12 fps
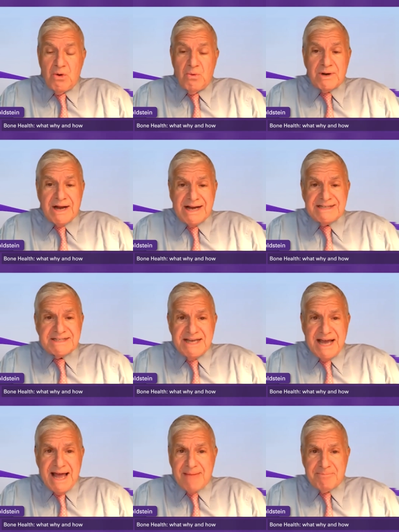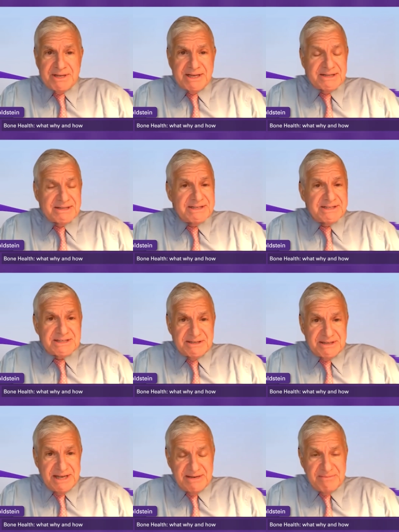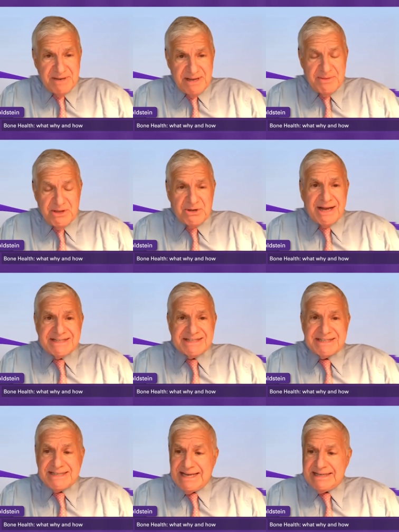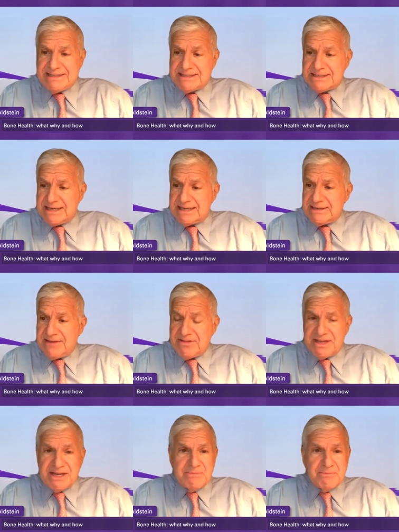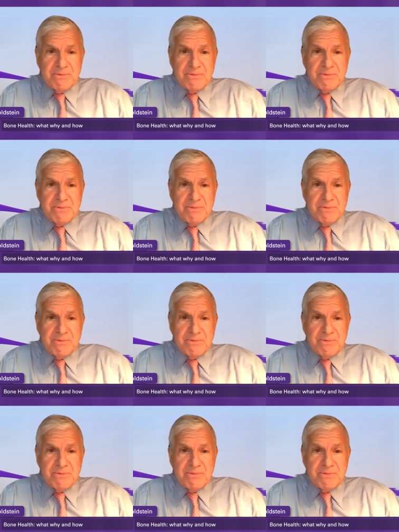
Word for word: What I see happening, at least in, in, in the United States, and I think in